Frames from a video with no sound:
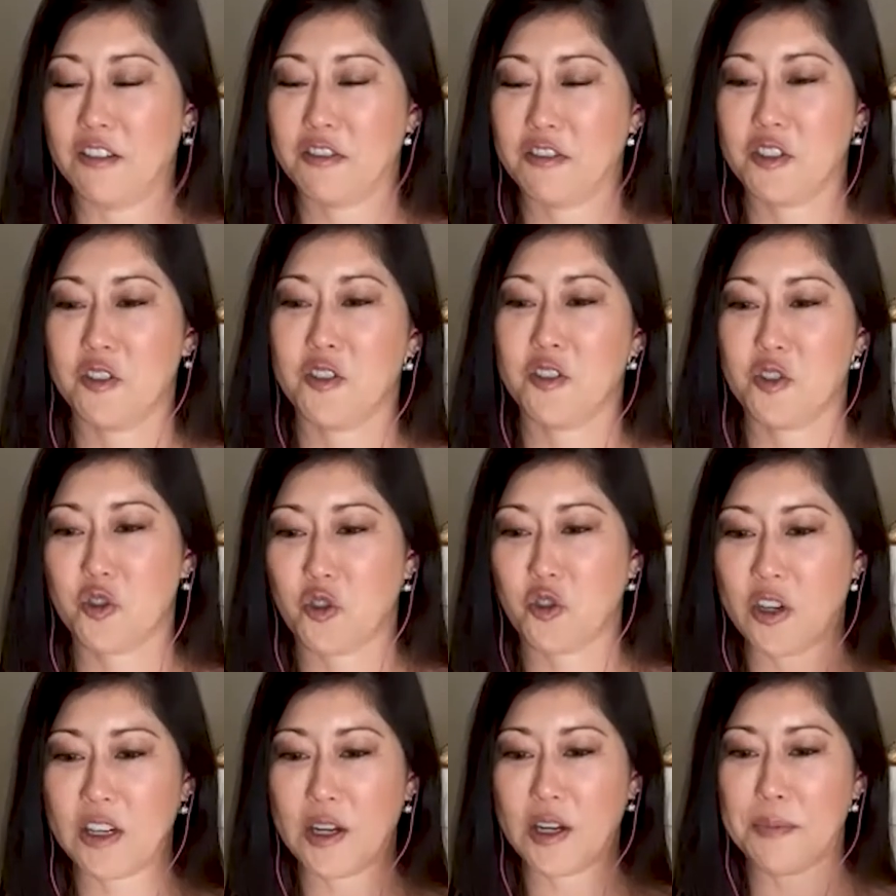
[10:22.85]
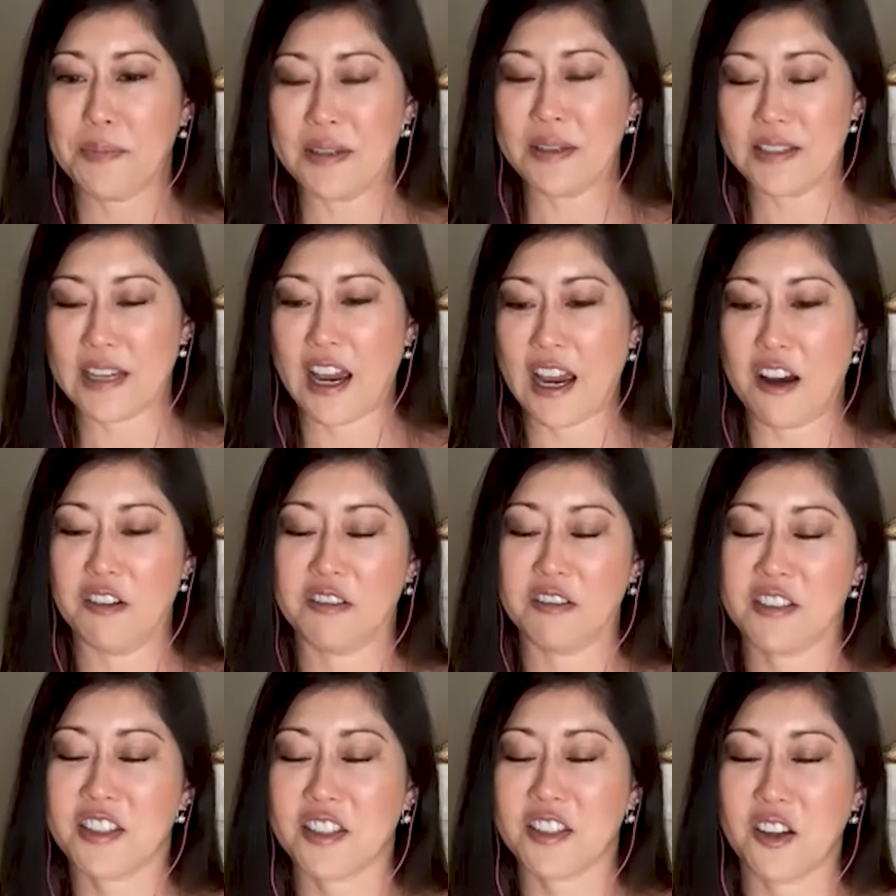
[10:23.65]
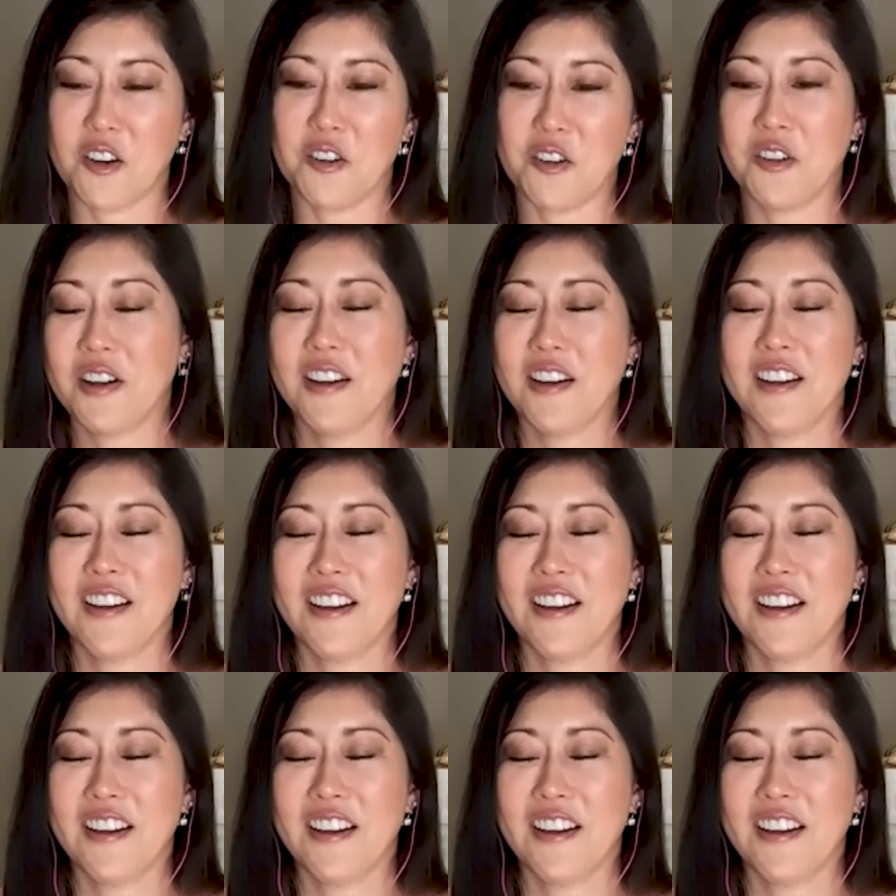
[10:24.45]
straight up and down. So